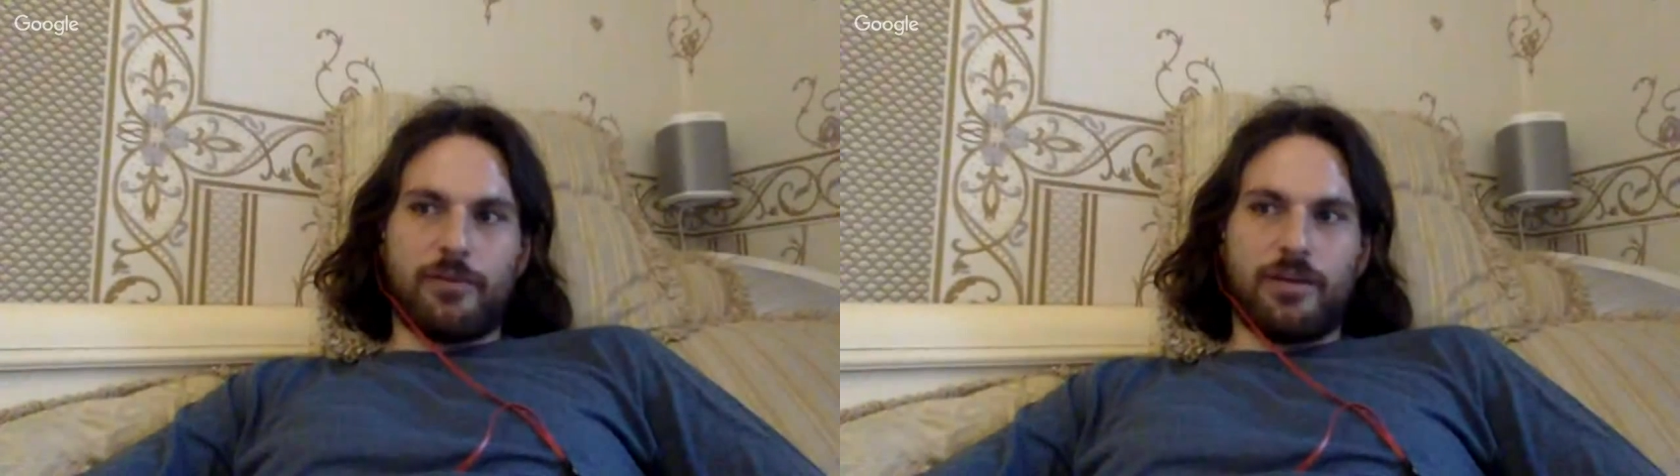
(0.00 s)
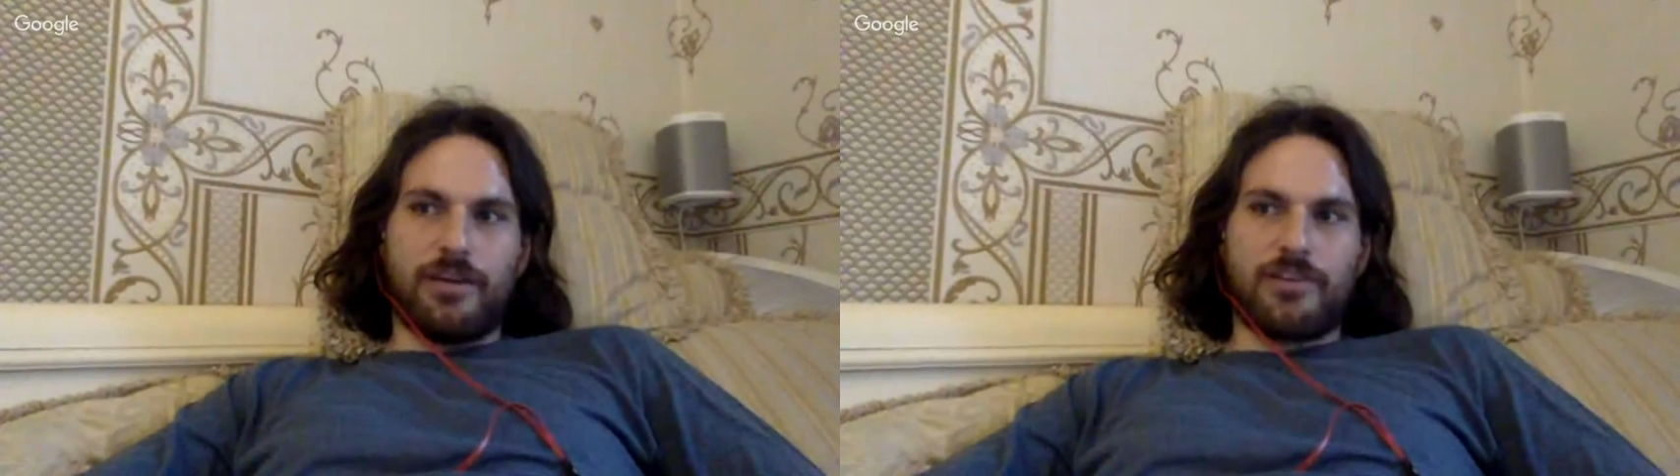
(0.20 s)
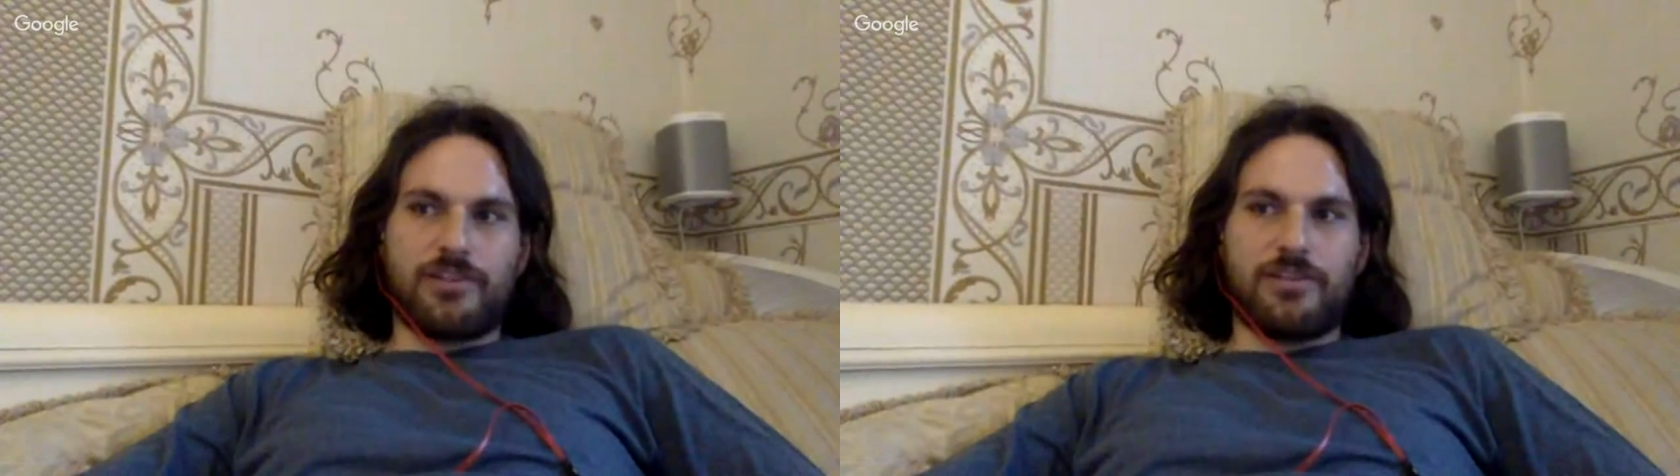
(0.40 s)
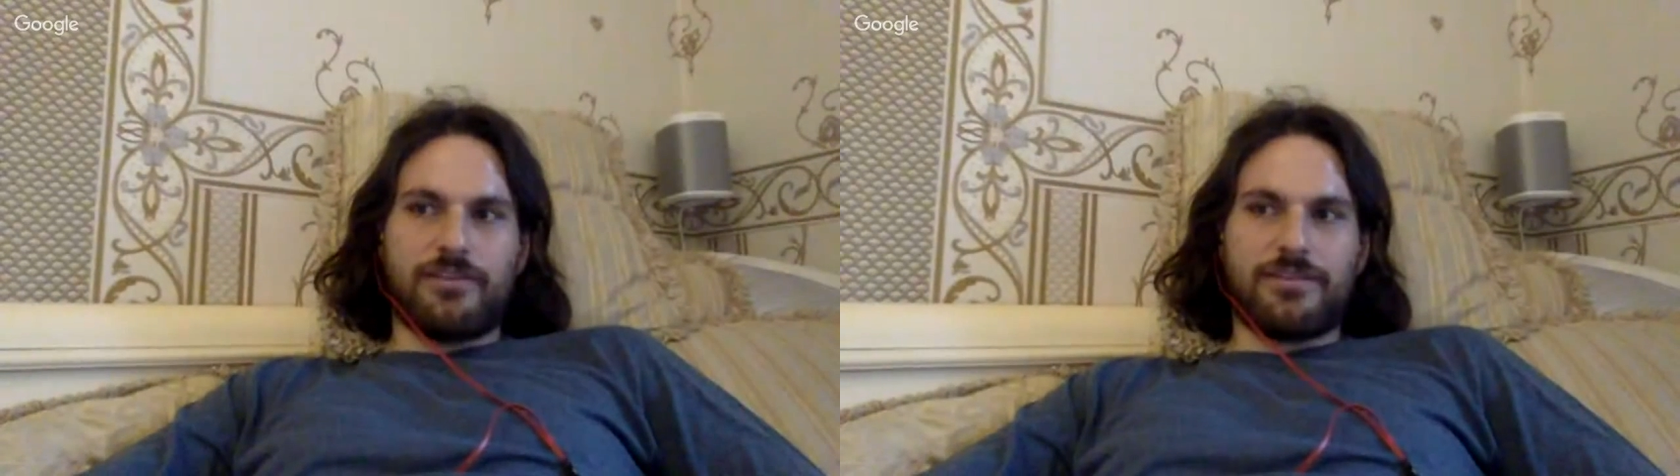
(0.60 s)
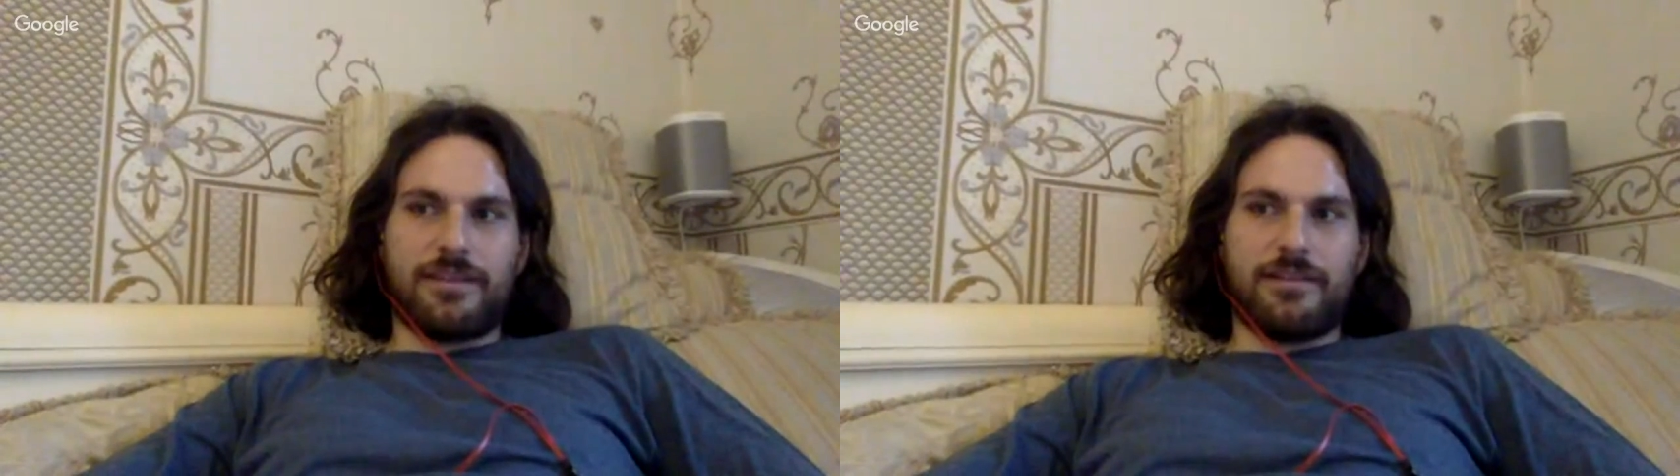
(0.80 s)
When I actually
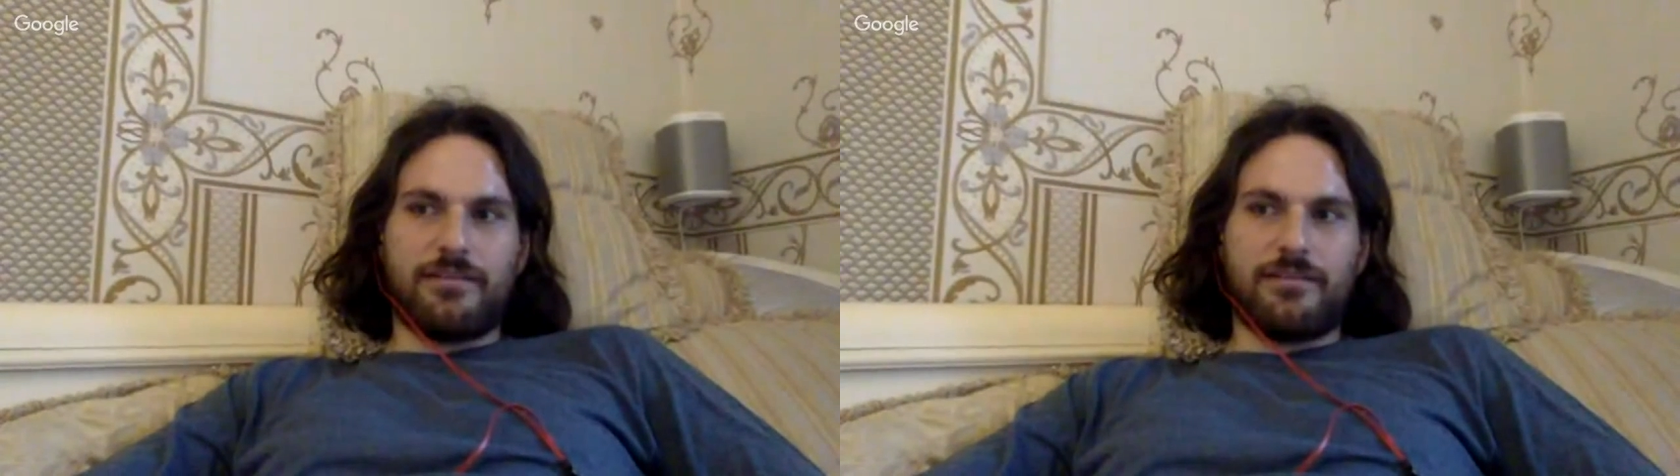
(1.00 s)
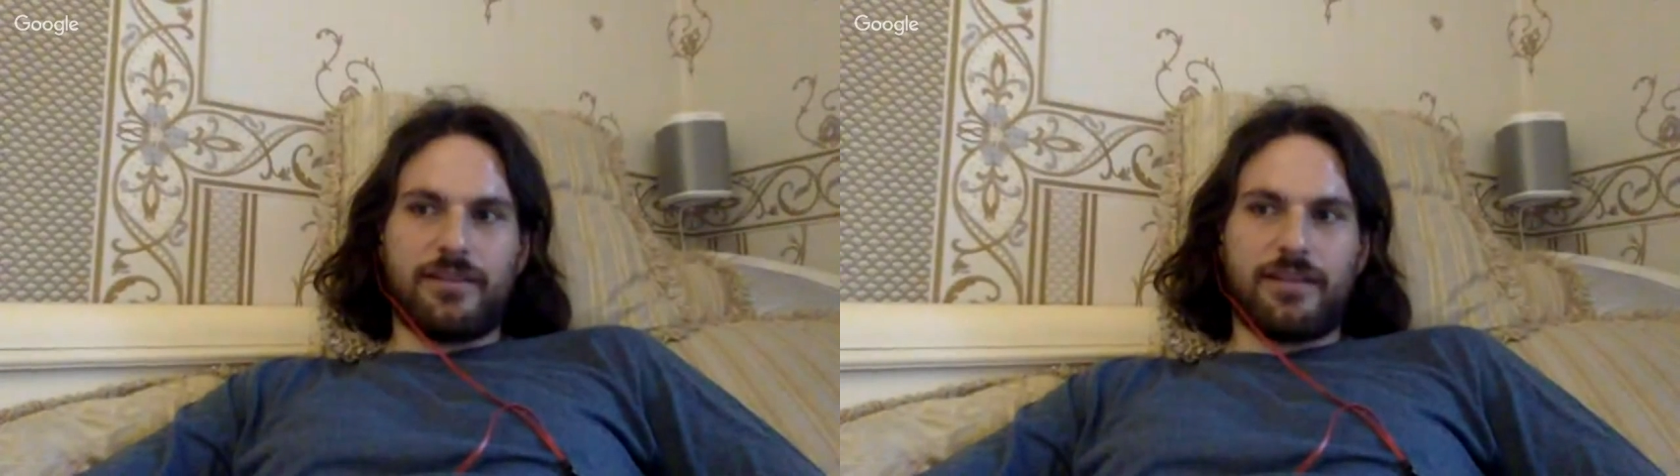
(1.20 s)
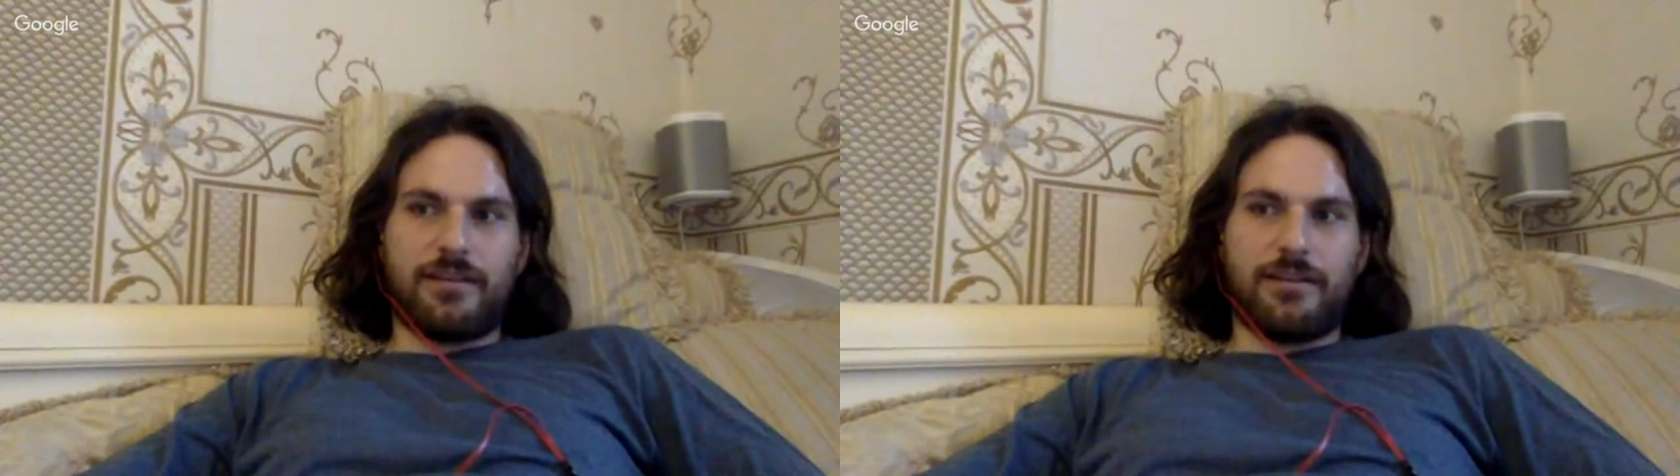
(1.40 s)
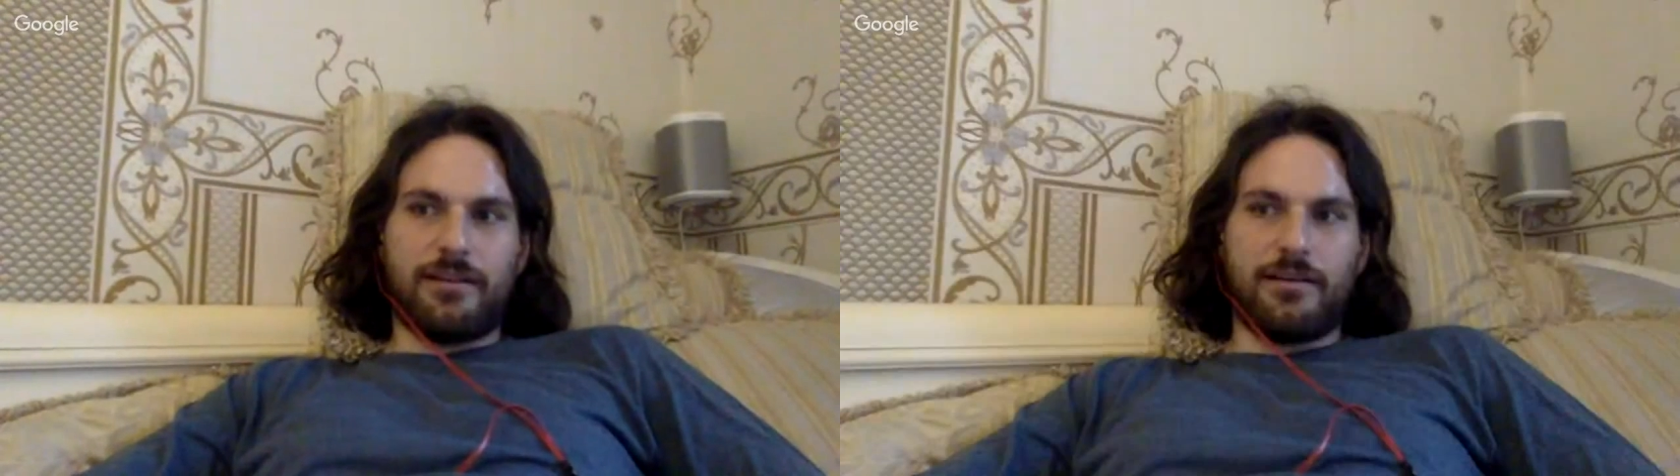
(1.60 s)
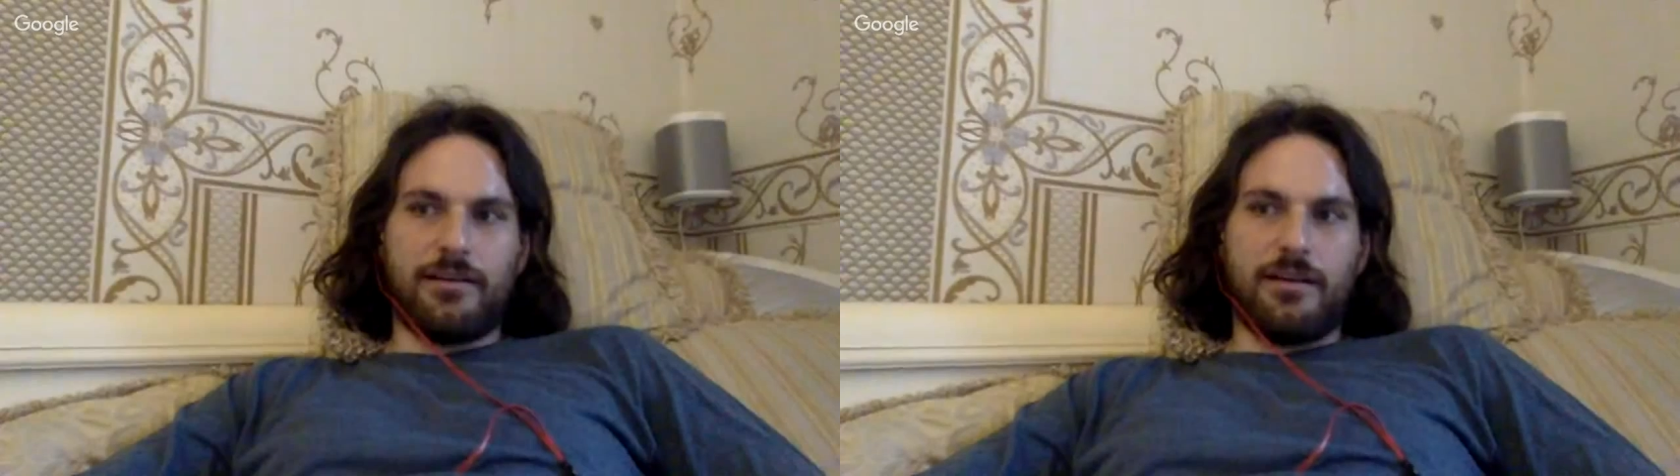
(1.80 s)
decided to tackle
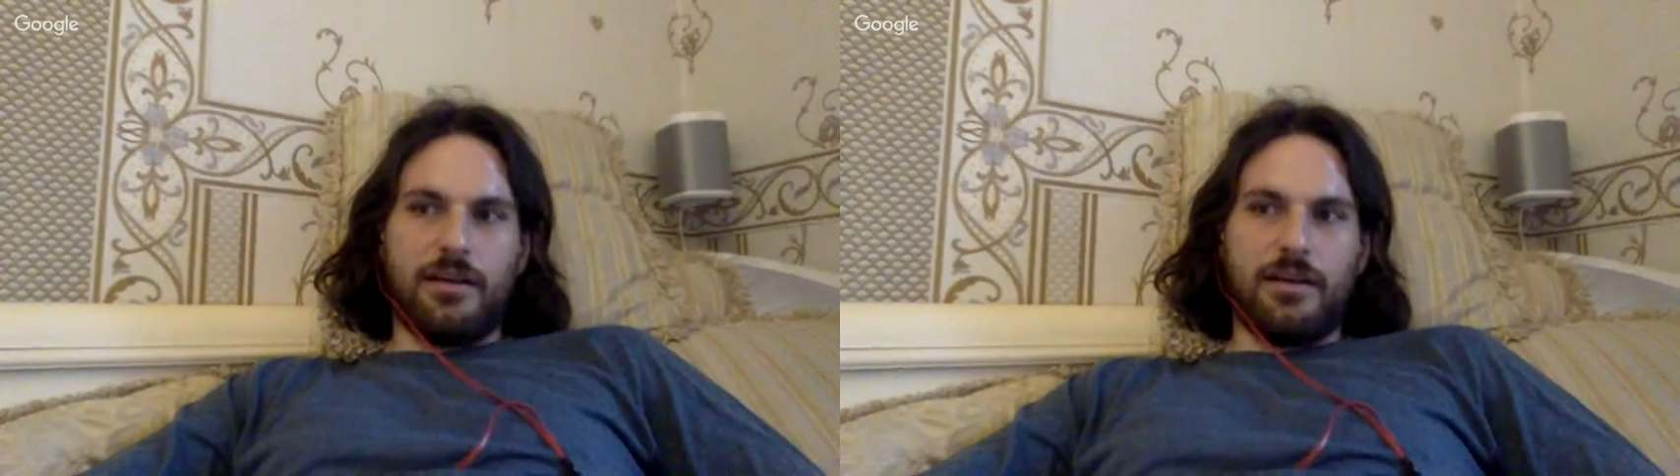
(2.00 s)
it,